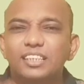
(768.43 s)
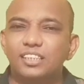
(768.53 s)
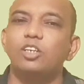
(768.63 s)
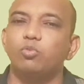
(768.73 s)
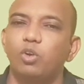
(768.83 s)

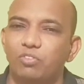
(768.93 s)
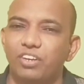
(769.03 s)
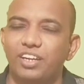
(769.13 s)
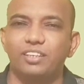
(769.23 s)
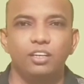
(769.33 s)
As a result,
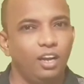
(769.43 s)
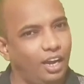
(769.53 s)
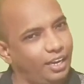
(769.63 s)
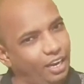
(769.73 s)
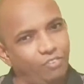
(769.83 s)
what we
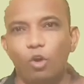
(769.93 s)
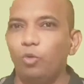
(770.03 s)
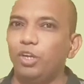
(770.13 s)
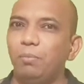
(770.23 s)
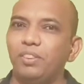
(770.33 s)
get?
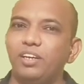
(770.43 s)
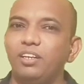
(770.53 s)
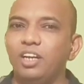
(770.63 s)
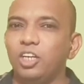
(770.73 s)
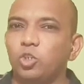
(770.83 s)
Again fountain
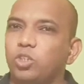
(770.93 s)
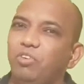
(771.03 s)
method.